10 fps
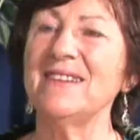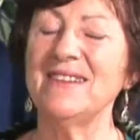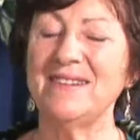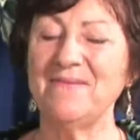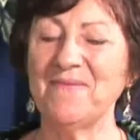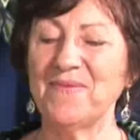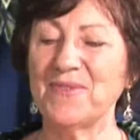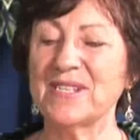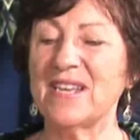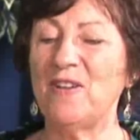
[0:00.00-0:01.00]
um,
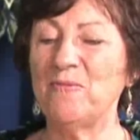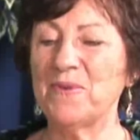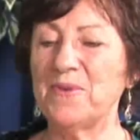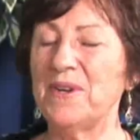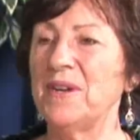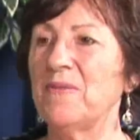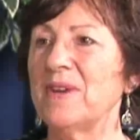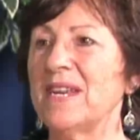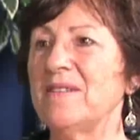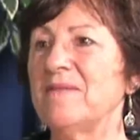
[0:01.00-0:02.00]
for example,
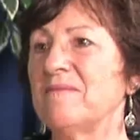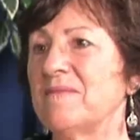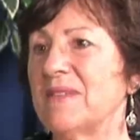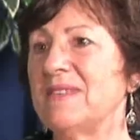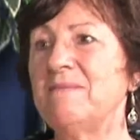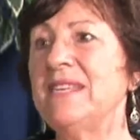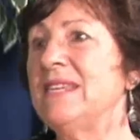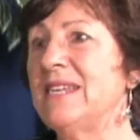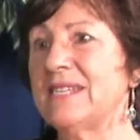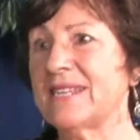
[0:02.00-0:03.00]
when I,
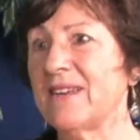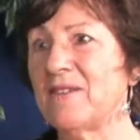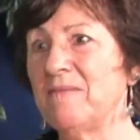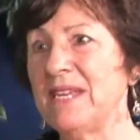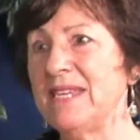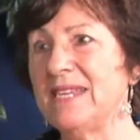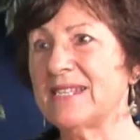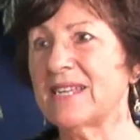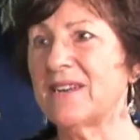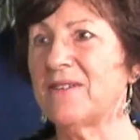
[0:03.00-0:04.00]
many years ago, many
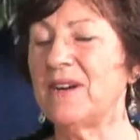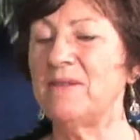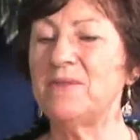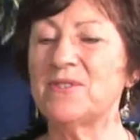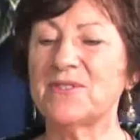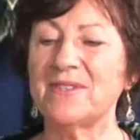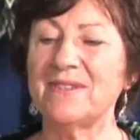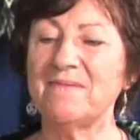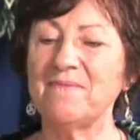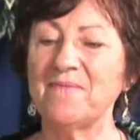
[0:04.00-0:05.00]
years ago, I was
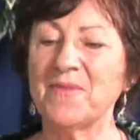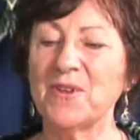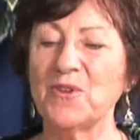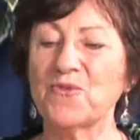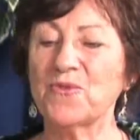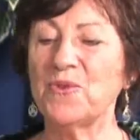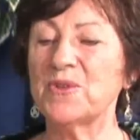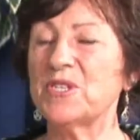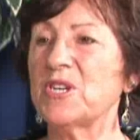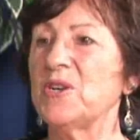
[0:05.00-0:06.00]
um,
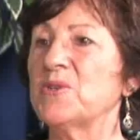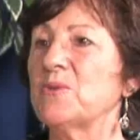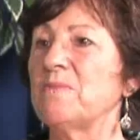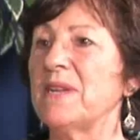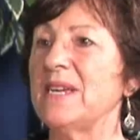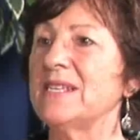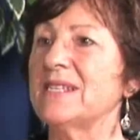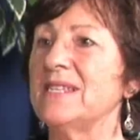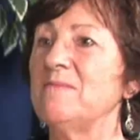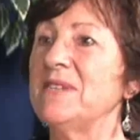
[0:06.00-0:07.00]
drawn to go to a
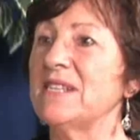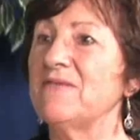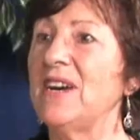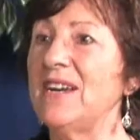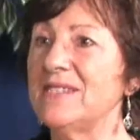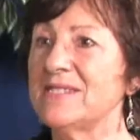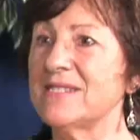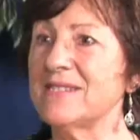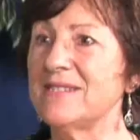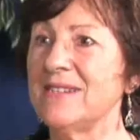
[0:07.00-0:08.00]
place in the middle of
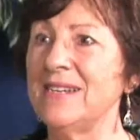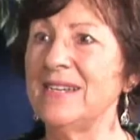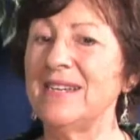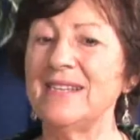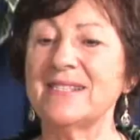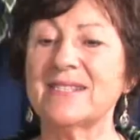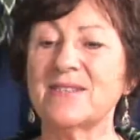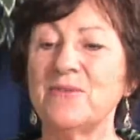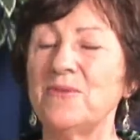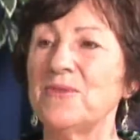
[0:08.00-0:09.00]
Ireland. It's
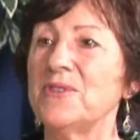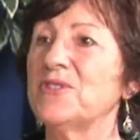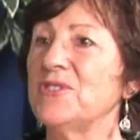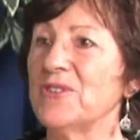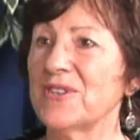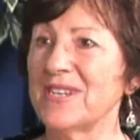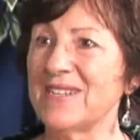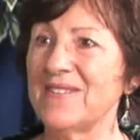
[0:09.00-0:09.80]
called Uisneach.